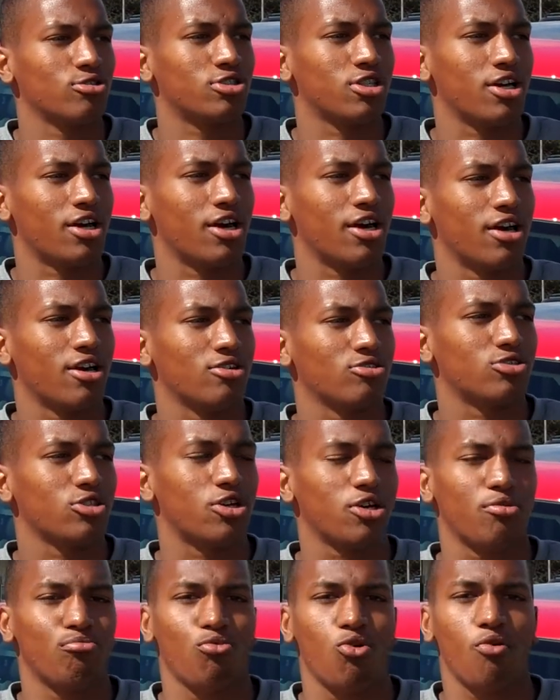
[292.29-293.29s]
It was a
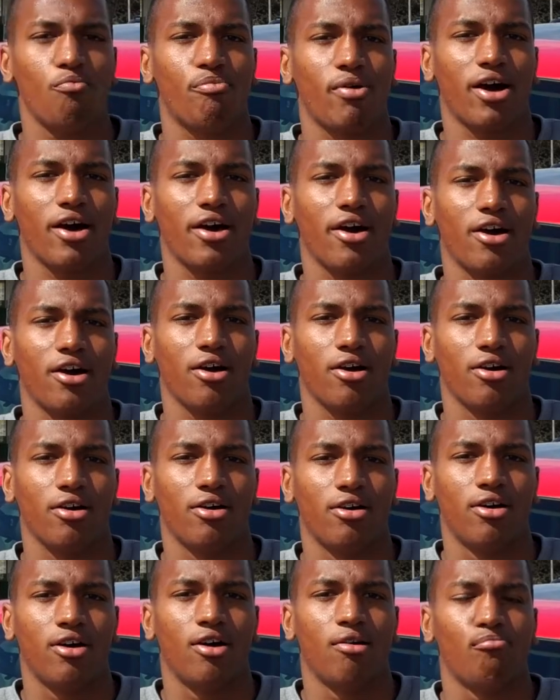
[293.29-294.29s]
good move by
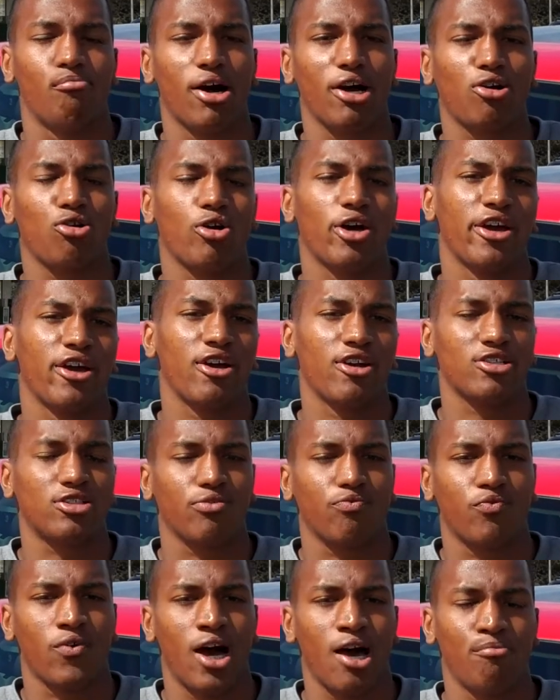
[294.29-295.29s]
Michael
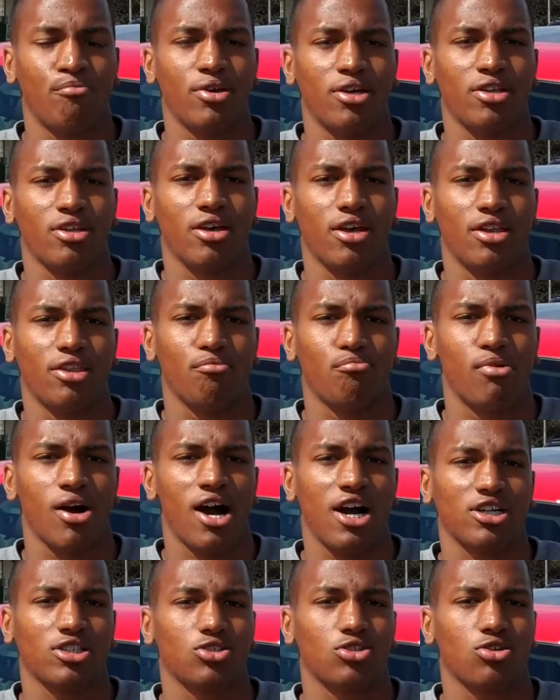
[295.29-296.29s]
Harris to find me in the
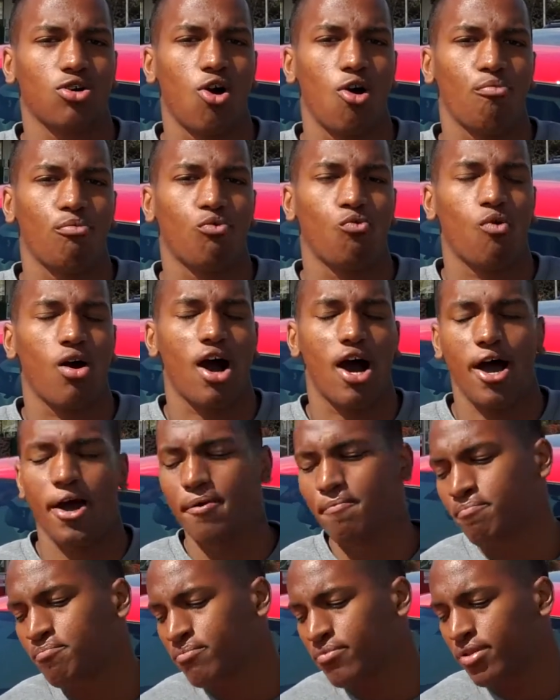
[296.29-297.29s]
box, open
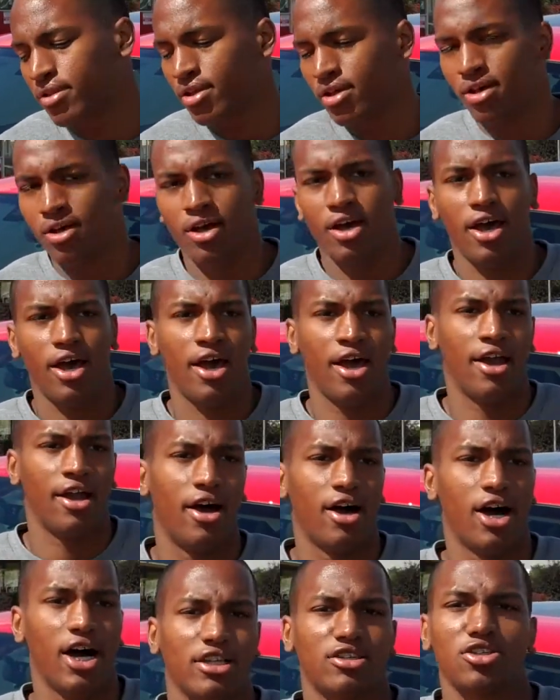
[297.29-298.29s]
wide. And
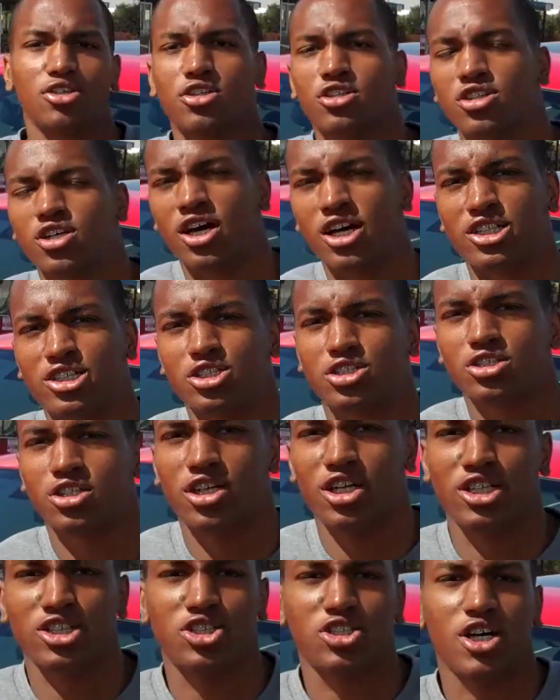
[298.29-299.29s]
I took a touch
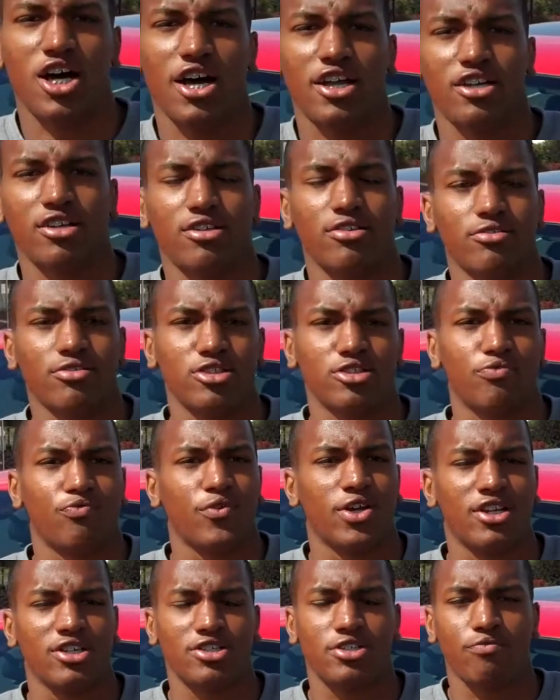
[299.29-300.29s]
inside and just
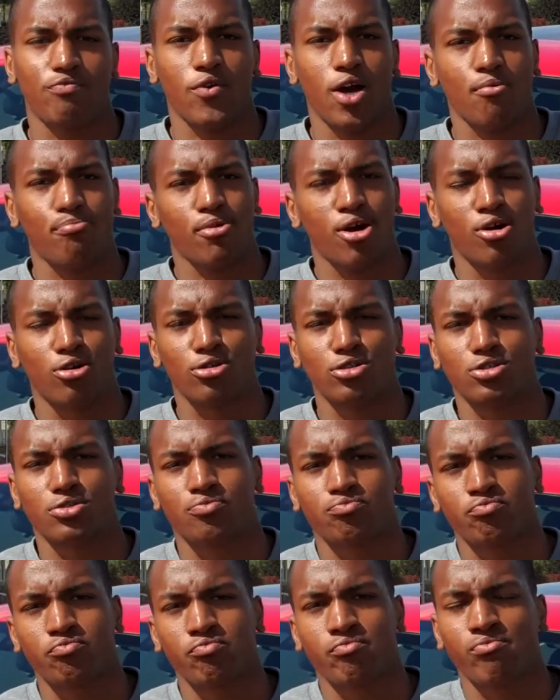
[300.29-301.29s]
finished the far post.